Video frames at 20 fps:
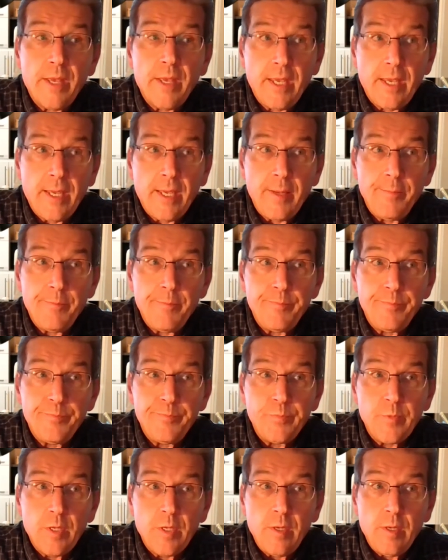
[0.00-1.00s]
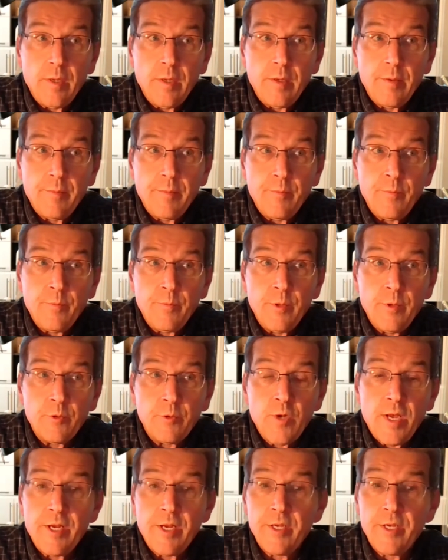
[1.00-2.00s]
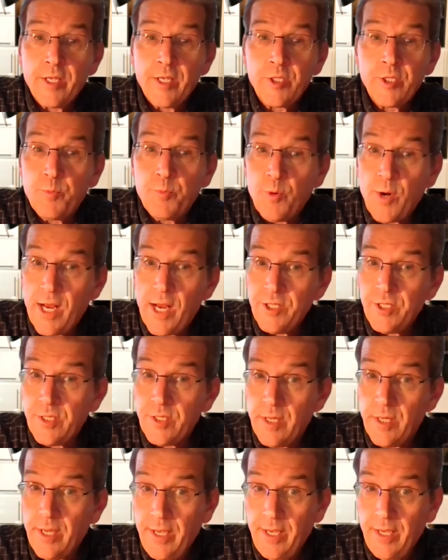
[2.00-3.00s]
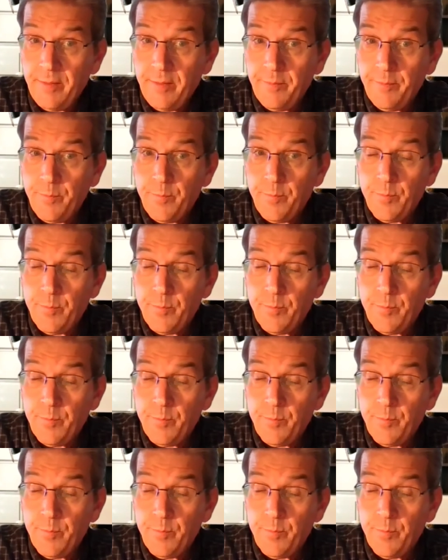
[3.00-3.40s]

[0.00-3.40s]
try to express a